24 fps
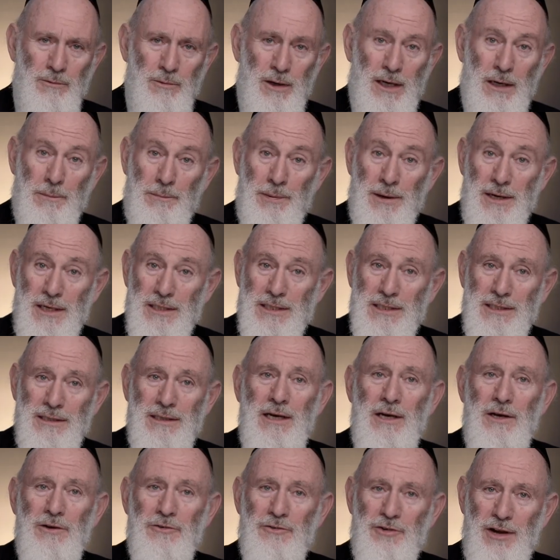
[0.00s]
When a
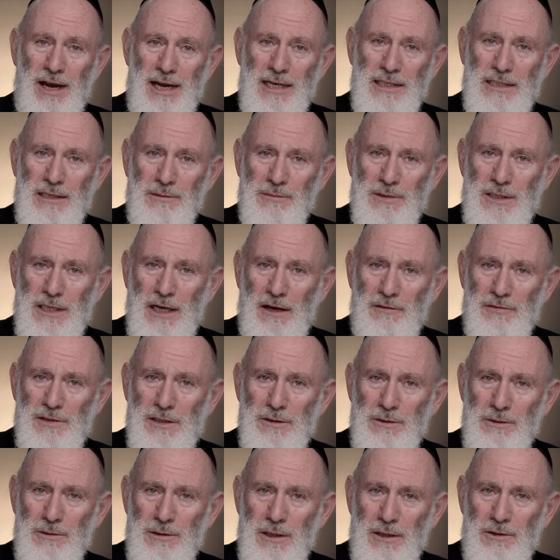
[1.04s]
person trains himself
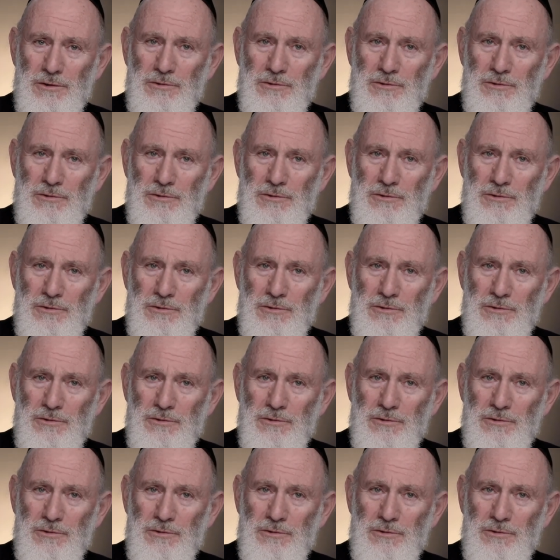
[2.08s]
to